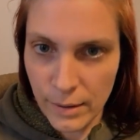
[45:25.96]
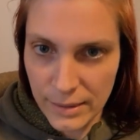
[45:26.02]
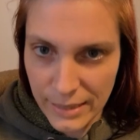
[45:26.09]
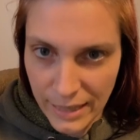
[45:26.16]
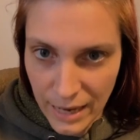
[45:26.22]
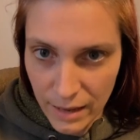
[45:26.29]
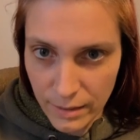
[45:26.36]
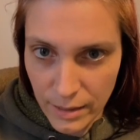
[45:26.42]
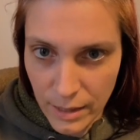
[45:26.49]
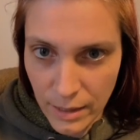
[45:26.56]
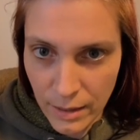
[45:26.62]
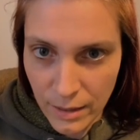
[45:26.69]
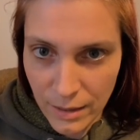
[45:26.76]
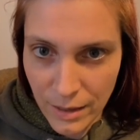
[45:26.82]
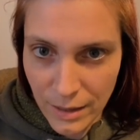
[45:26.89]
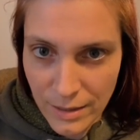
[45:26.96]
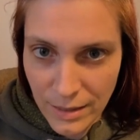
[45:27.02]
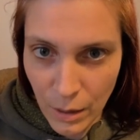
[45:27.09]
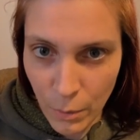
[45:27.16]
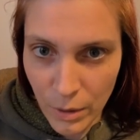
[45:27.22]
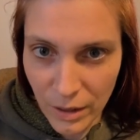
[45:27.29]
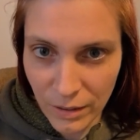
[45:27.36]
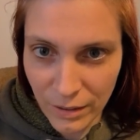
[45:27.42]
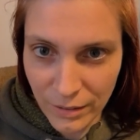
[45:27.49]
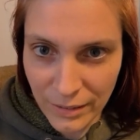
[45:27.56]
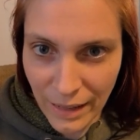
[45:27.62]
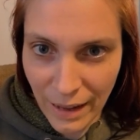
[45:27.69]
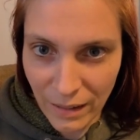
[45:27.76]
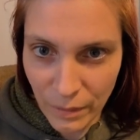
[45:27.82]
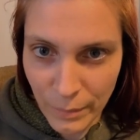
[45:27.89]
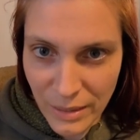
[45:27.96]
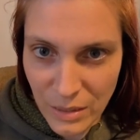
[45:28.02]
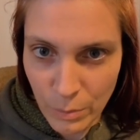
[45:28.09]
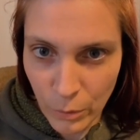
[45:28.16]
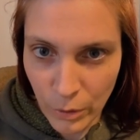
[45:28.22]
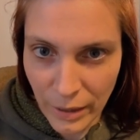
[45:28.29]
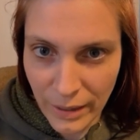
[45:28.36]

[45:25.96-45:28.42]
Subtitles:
See, Kathy, because I want to learn the elements more.